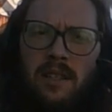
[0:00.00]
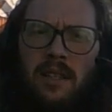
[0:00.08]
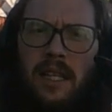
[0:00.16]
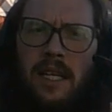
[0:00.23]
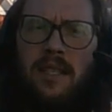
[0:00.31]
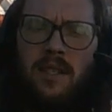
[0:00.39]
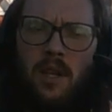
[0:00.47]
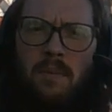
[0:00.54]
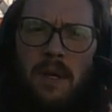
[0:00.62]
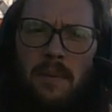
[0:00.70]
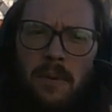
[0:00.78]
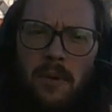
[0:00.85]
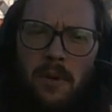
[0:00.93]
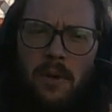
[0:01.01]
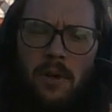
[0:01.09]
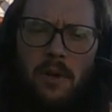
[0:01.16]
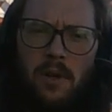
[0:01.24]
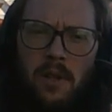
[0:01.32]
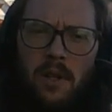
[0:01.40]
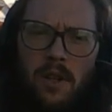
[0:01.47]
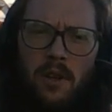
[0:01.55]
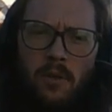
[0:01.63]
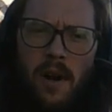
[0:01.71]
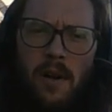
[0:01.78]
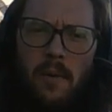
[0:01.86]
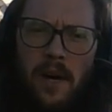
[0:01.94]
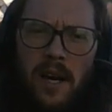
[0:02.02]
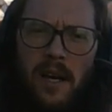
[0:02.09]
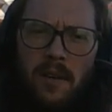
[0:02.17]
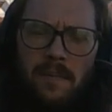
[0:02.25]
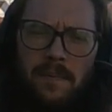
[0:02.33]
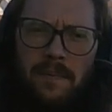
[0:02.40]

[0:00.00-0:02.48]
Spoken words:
leads their people the right way,